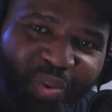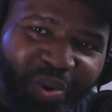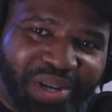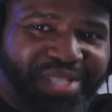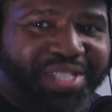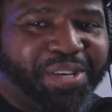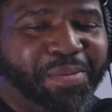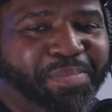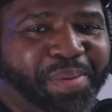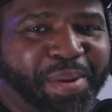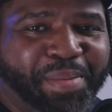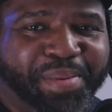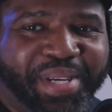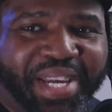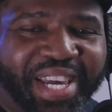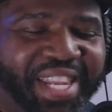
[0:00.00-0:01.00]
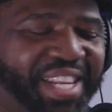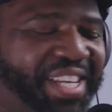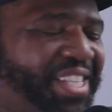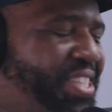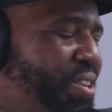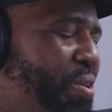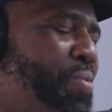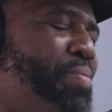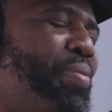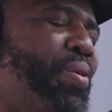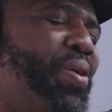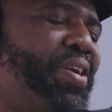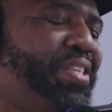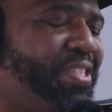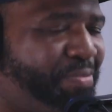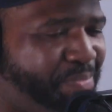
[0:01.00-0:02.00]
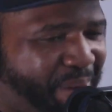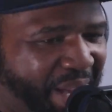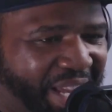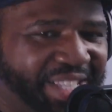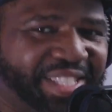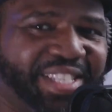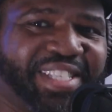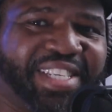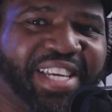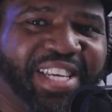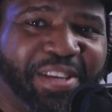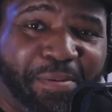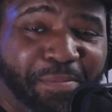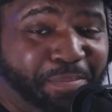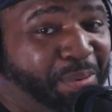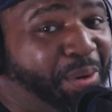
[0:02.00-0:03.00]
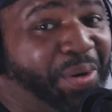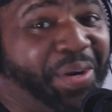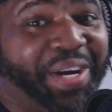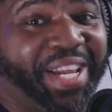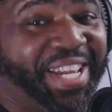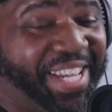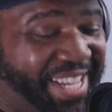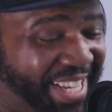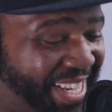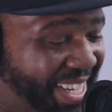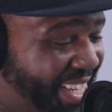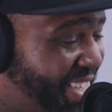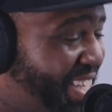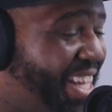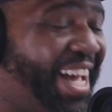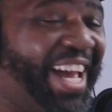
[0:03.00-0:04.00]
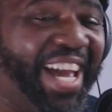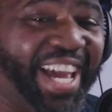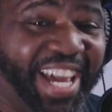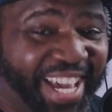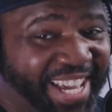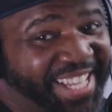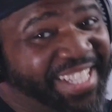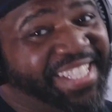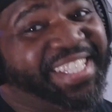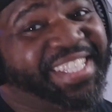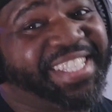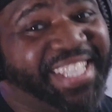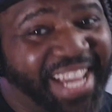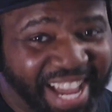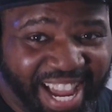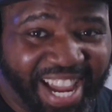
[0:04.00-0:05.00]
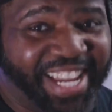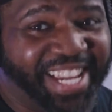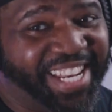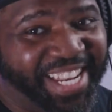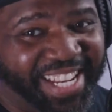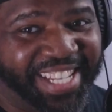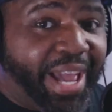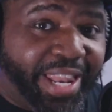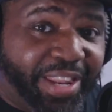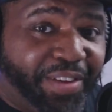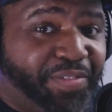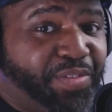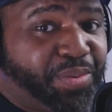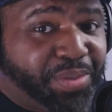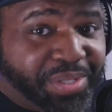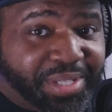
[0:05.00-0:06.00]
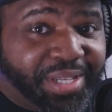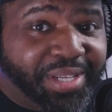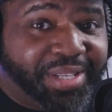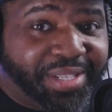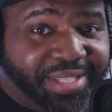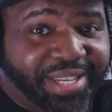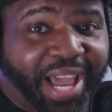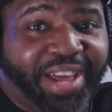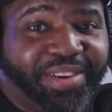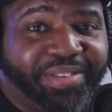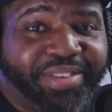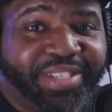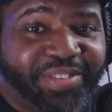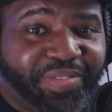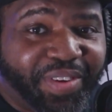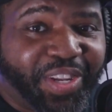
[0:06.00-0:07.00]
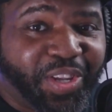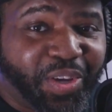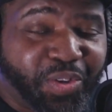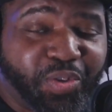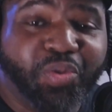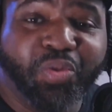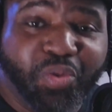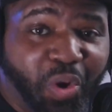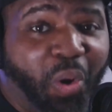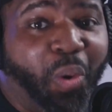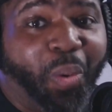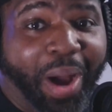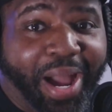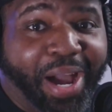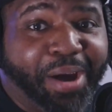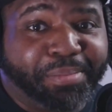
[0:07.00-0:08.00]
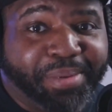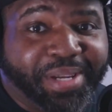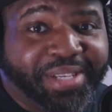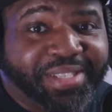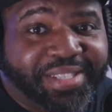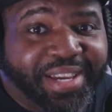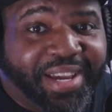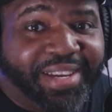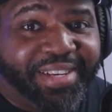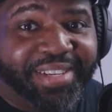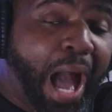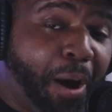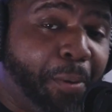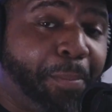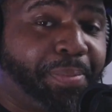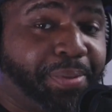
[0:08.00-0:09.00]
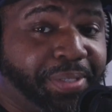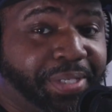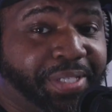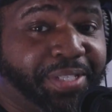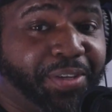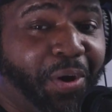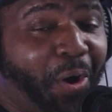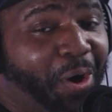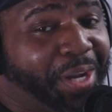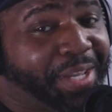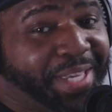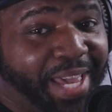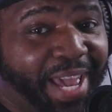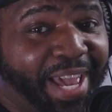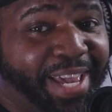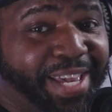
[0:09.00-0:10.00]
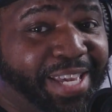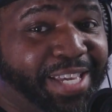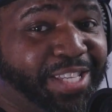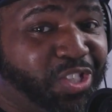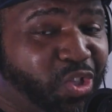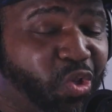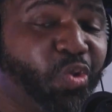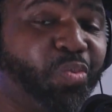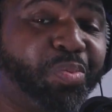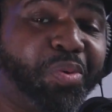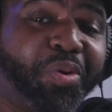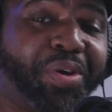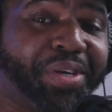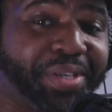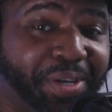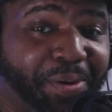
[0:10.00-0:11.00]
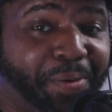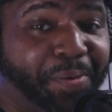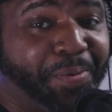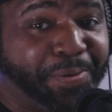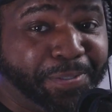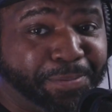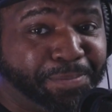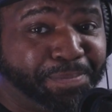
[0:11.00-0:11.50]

What's up, people? It is your boy Spasciz, and your boy is excited. And if you've seen the title of this video, you know why I'm excited. Output Arcade 2.0.